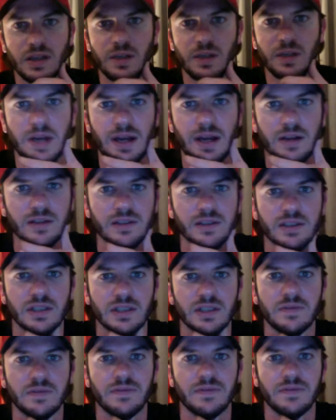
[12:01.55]
your eye on to
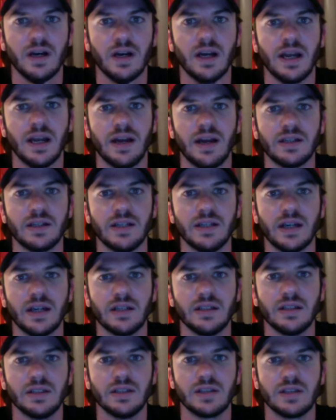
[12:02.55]
see if Eric
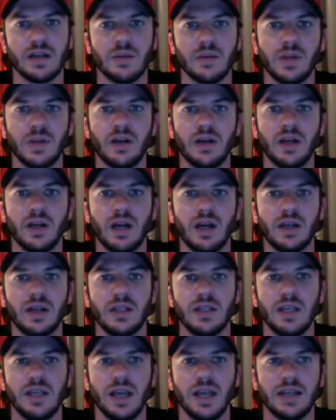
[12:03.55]
Decker is going to play or not.
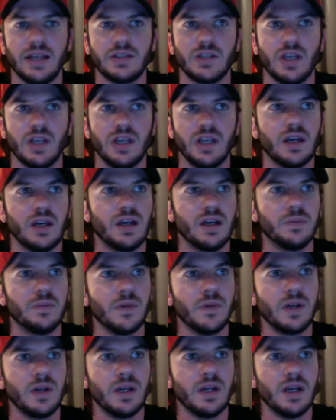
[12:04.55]
He has a
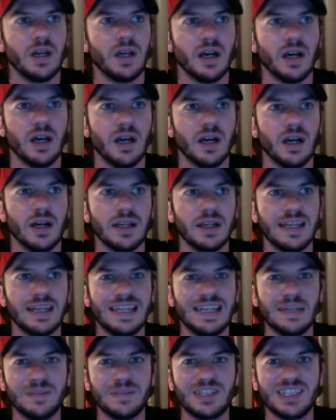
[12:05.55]

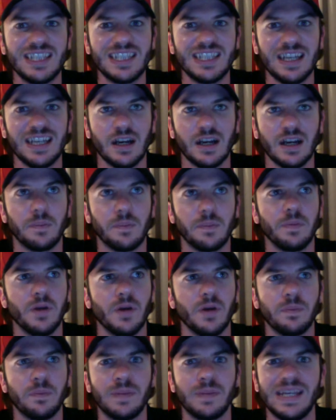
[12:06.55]

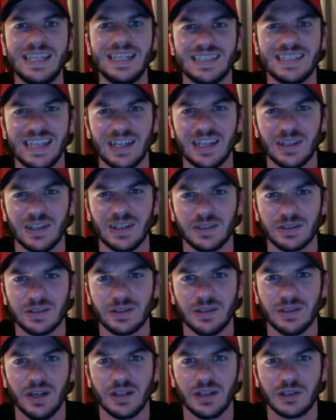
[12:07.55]

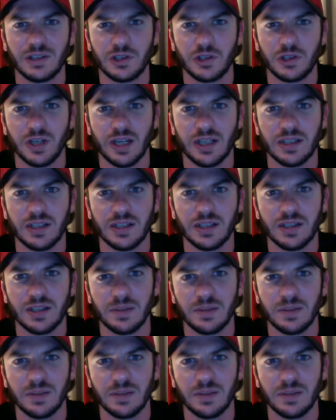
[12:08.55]
PCL strain.